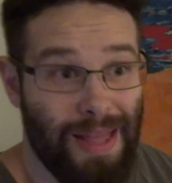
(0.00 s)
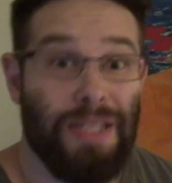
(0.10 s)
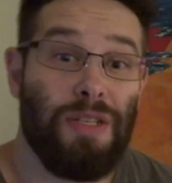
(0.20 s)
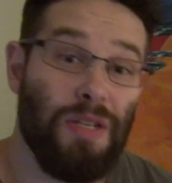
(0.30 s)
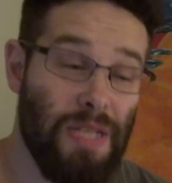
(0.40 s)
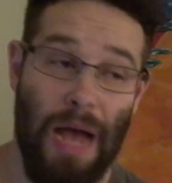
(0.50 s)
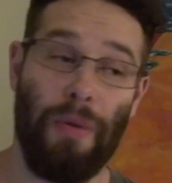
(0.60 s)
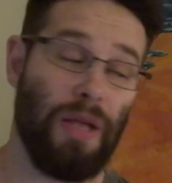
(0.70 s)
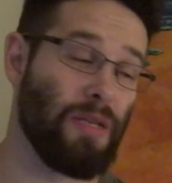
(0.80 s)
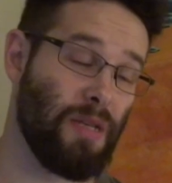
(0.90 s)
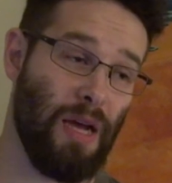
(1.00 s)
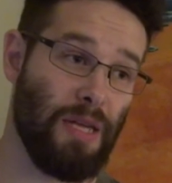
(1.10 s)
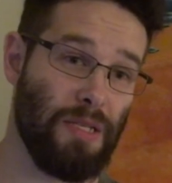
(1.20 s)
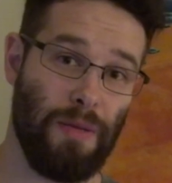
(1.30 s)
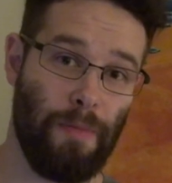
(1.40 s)
That's just how it is,
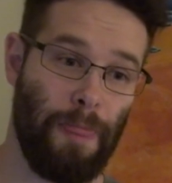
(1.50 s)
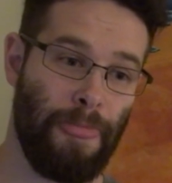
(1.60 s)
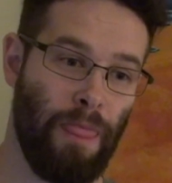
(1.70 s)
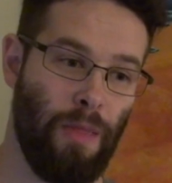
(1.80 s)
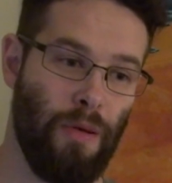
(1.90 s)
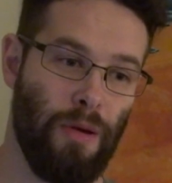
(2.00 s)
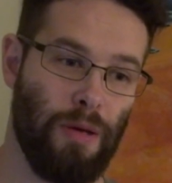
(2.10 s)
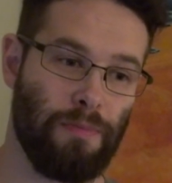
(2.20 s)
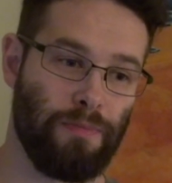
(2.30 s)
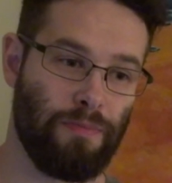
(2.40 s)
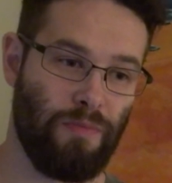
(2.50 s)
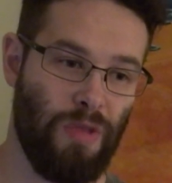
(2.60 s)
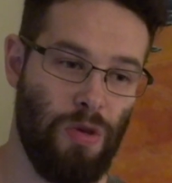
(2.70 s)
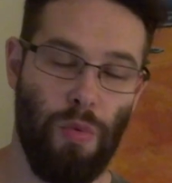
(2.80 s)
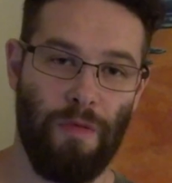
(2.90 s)
guys. Um,
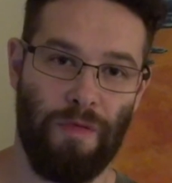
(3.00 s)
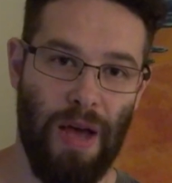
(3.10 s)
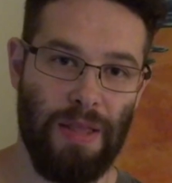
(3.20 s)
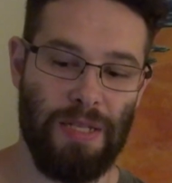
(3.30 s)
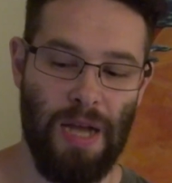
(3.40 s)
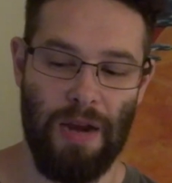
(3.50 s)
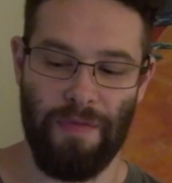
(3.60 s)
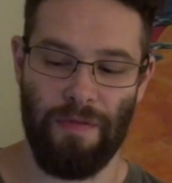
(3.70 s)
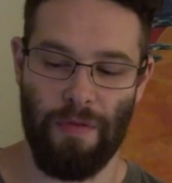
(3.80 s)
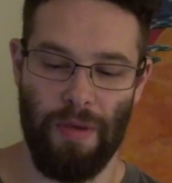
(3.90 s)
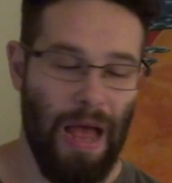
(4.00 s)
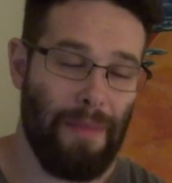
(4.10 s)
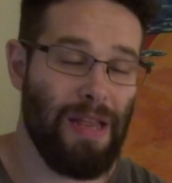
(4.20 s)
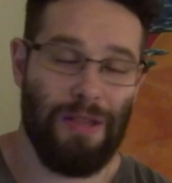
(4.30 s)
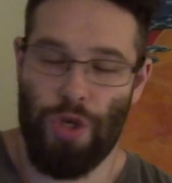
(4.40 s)
you won't find this kind of information.
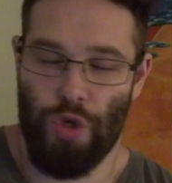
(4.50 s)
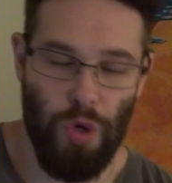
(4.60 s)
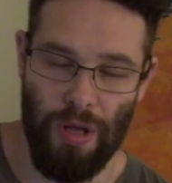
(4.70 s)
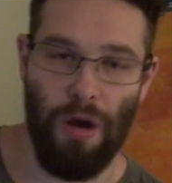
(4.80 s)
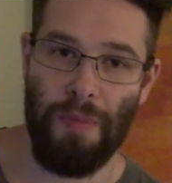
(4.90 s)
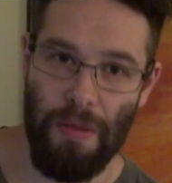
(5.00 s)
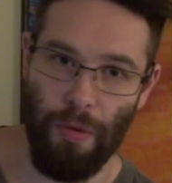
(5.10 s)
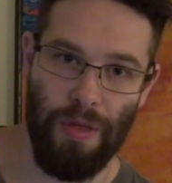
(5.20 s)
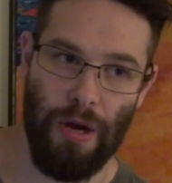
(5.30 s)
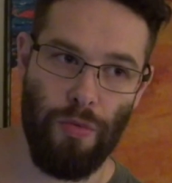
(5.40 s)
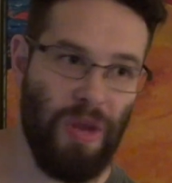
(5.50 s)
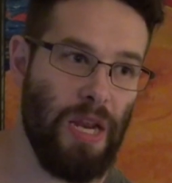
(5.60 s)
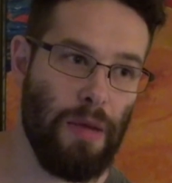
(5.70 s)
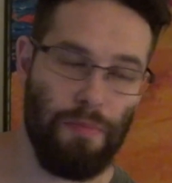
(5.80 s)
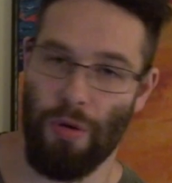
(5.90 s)
I mean, sure, there are people that are
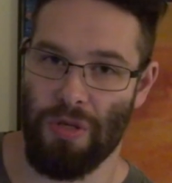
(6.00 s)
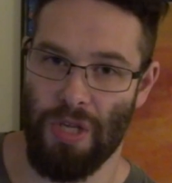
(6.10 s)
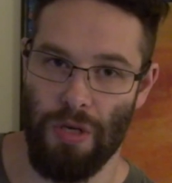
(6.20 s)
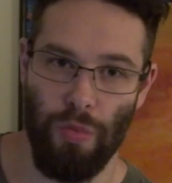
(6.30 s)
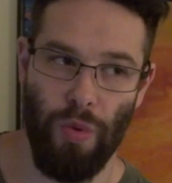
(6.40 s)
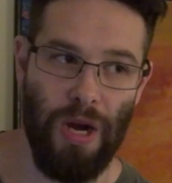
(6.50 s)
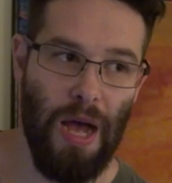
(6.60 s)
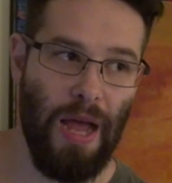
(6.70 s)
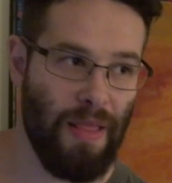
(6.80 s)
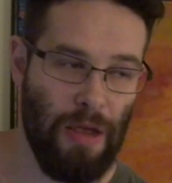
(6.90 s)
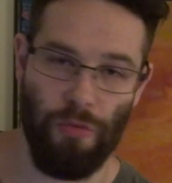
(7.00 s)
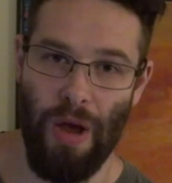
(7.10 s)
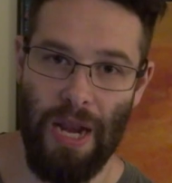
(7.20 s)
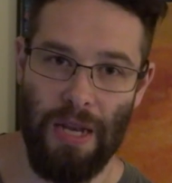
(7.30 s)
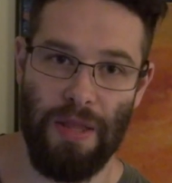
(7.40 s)
reading books and whatnot, and they
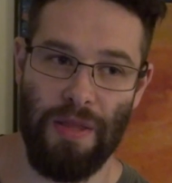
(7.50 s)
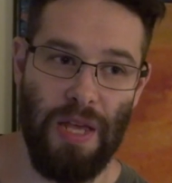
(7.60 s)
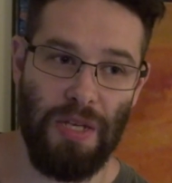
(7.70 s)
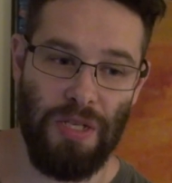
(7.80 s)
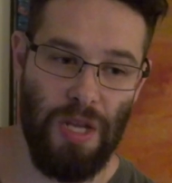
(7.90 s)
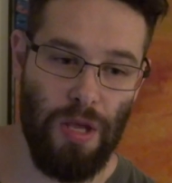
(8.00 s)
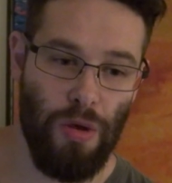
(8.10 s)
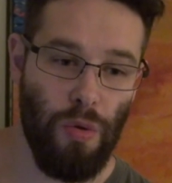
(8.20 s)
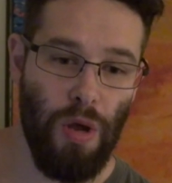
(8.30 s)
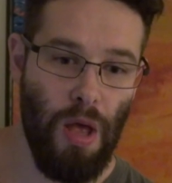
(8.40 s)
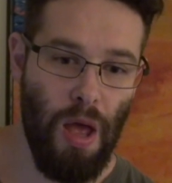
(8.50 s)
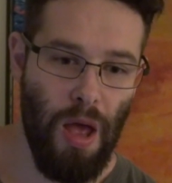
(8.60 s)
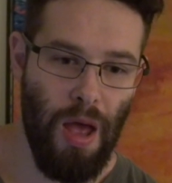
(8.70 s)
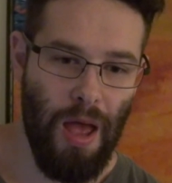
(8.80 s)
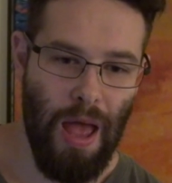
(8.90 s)
write things to you.
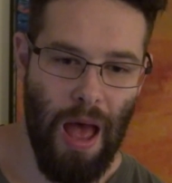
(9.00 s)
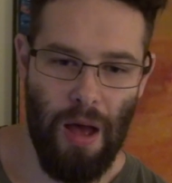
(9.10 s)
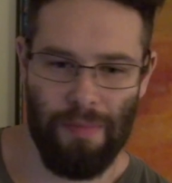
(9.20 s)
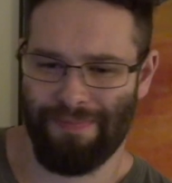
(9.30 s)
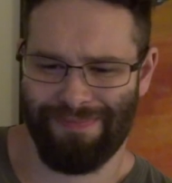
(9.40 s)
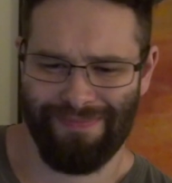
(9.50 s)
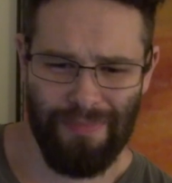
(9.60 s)
Um,